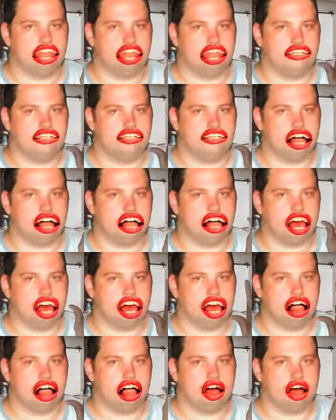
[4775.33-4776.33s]

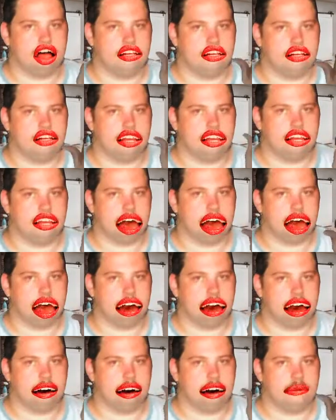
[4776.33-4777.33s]
Yeah, sorry,
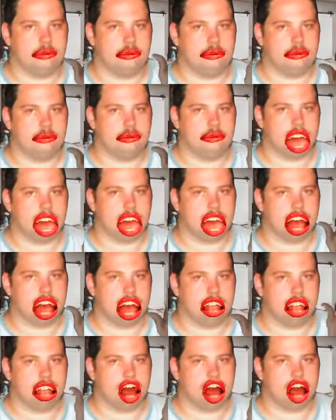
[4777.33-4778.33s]
Raphael.
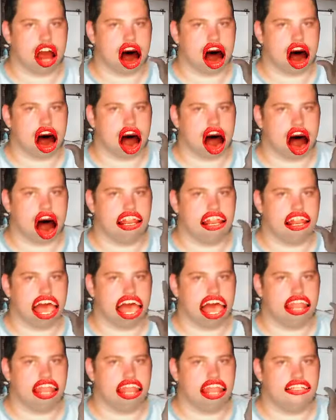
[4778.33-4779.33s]
Country music is great.
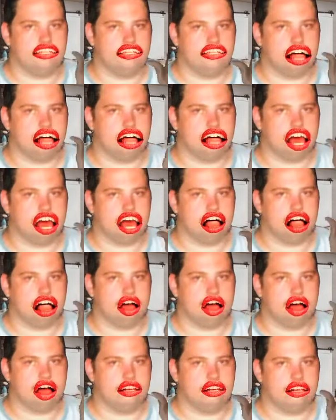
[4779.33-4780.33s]
Like I really do like
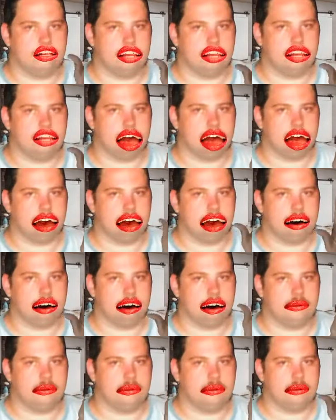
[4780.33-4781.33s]
country music,
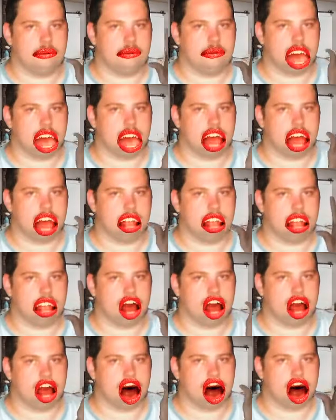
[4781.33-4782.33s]
but like
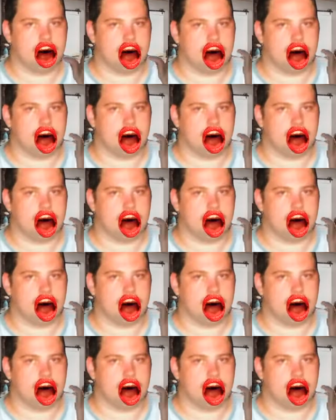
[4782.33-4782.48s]
people,